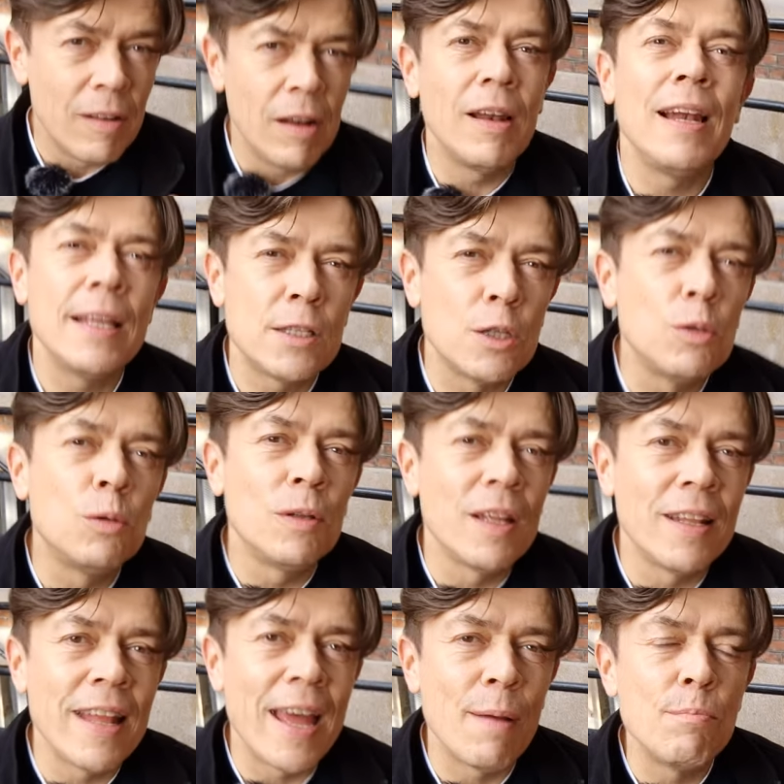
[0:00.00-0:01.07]
Listen to the
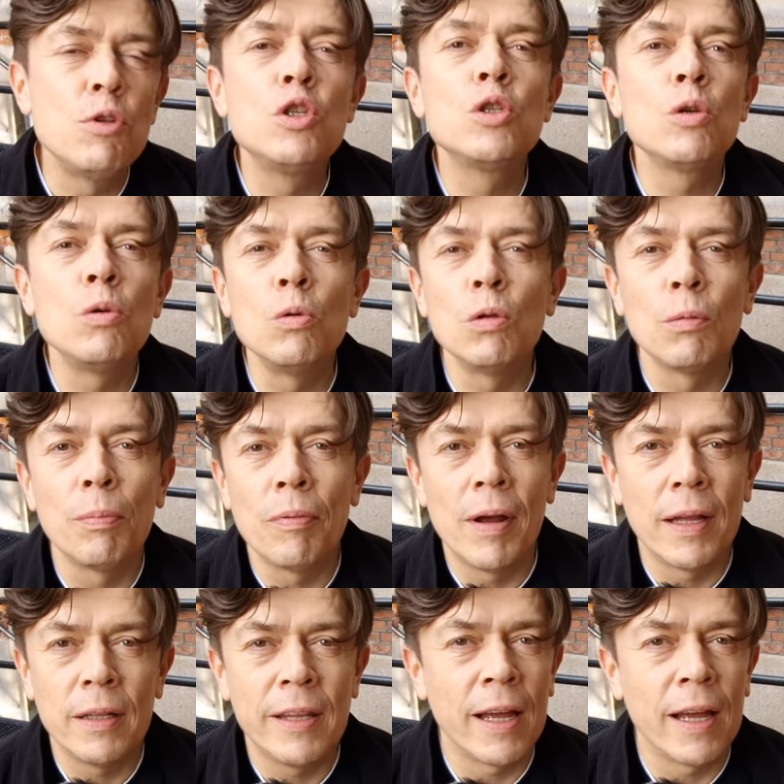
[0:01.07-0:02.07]
name, School Bread.